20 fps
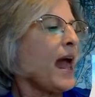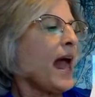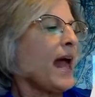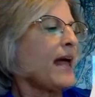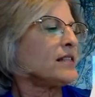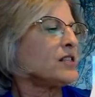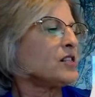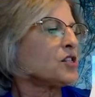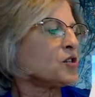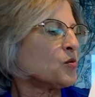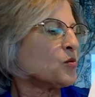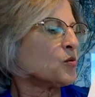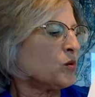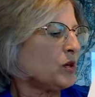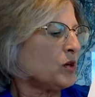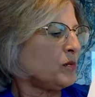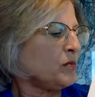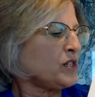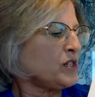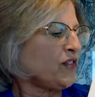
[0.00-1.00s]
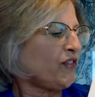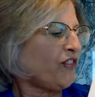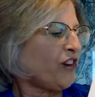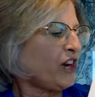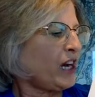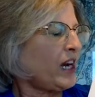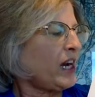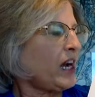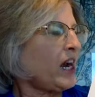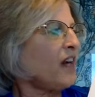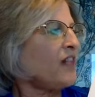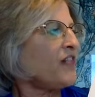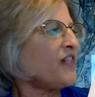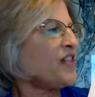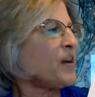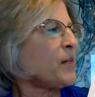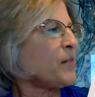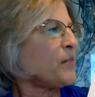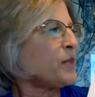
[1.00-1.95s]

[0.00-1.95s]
and squirms free of the